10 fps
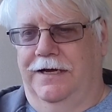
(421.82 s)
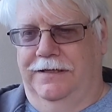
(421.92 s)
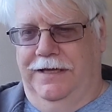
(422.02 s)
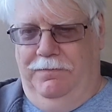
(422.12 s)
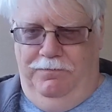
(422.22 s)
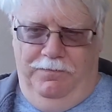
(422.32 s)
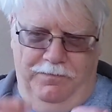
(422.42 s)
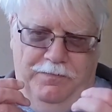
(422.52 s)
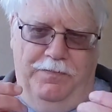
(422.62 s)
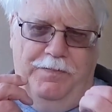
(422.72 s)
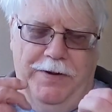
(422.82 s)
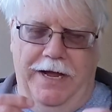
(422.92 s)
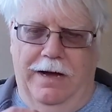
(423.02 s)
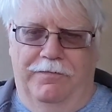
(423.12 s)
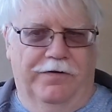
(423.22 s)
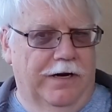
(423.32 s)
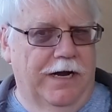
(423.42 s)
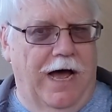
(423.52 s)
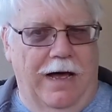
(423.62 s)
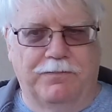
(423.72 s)
get that big upfront
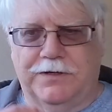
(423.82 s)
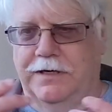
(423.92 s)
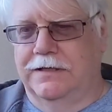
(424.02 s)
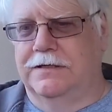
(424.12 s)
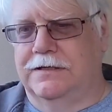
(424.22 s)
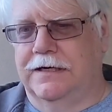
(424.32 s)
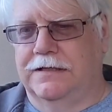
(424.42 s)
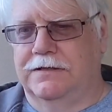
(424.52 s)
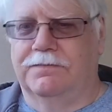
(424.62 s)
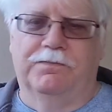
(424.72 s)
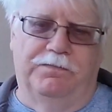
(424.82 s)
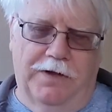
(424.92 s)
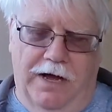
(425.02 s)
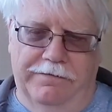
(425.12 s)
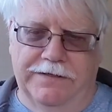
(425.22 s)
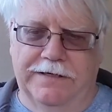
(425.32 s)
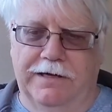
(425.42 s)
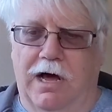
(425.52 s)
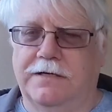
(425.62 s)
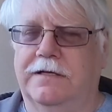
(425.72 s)
hops, and it's obviously
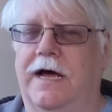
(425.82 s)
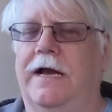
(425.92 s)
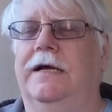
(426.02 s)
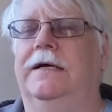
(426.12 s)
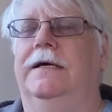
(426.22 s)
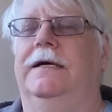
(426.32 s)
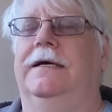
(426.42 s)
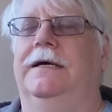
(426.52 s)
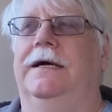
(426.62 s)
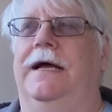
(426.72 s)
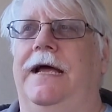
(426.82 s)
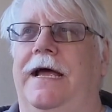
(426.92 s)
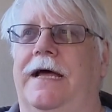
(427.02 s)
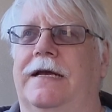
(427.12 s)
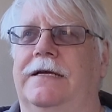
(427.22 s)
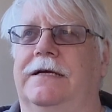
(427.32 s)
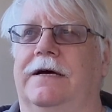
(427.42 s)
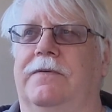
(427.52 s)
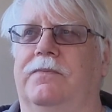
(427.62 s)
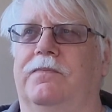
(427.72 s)
lost that. And
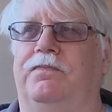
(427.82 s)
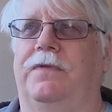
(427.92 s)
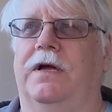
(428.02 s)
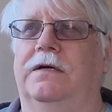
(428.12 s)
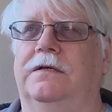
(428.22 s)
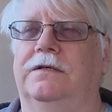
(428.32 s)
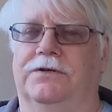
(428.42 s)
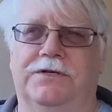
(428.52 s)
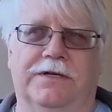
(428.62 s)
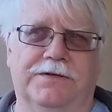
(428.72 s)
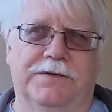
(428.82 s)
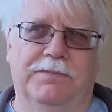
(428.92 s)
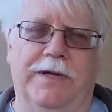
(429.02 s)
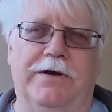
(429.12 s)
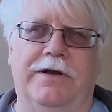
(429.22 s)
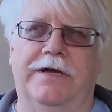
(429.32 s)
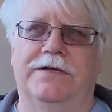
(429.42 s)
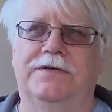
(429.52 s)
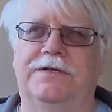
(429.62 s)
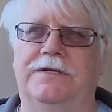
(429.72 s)
there's still some
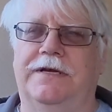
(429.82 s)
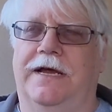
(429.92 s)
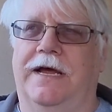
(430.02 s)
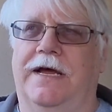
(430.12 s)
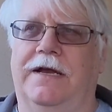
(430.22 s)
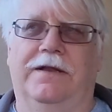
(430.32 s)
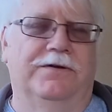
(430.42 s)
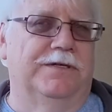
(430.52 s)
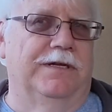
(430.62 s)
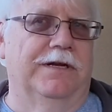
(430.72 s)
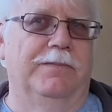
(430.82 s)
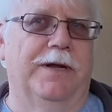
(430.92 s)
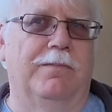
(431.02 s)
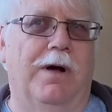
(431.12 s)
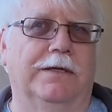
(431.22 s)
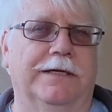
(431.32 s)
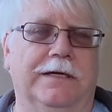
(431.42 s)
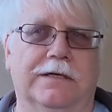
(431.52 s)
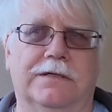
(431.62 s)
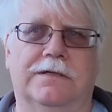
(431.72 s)
bitterness, and there's a little bit of
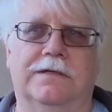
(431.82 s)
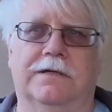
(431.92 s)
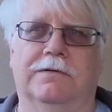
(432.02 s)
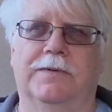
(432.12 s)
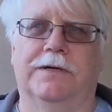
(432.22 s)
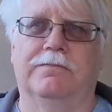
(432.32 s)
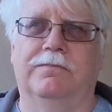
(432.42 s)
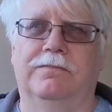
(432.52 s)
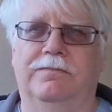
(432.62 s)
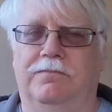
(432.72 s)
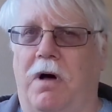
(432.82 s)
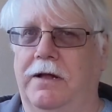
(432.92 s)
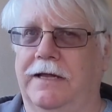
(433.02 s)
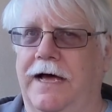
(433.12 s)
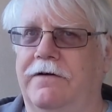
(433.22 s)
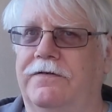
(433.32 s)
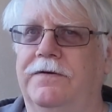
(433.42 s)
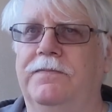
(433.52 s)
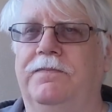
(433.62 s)
maltiness, a little bit of malt left.